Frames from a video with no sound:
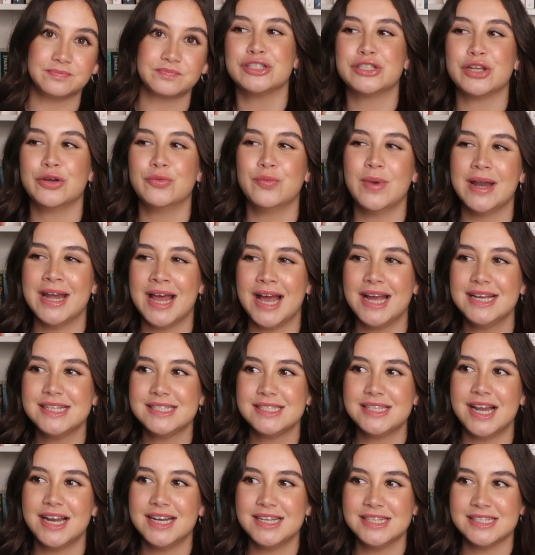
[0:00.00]
So when I
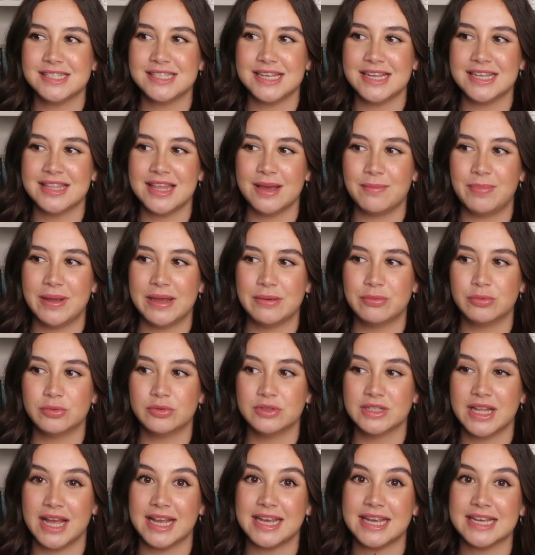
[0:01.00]
started seeing that people were
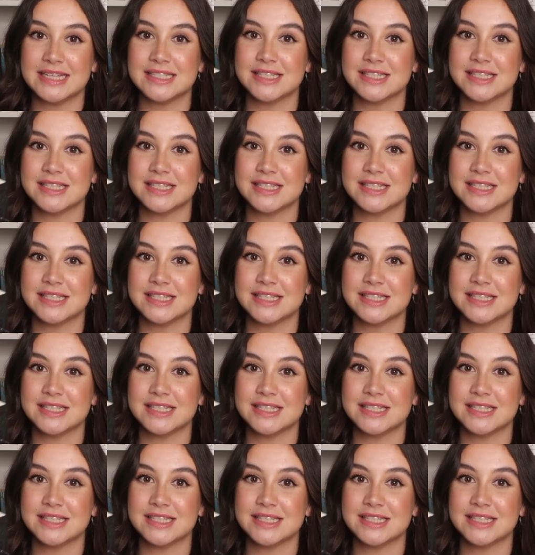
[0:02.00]
like,